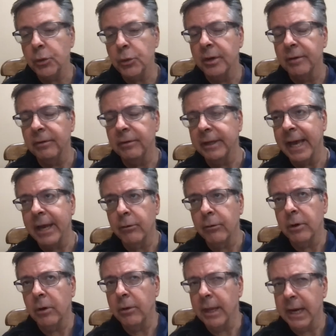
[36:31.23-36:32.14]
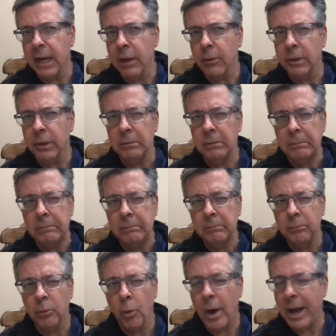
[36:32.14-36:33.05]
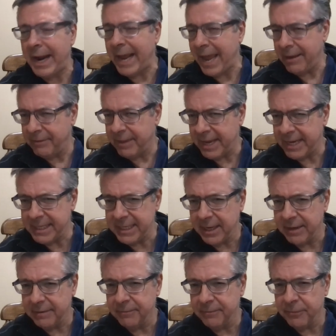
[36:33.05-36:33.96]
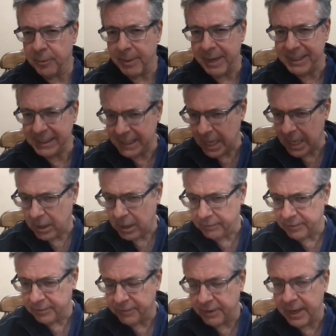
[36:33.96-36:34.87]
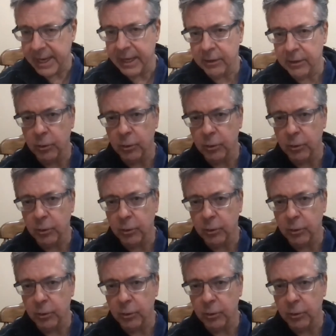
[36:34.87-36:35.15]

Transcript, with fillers: intuitively, I don't know that I would want to have that done for myself if I had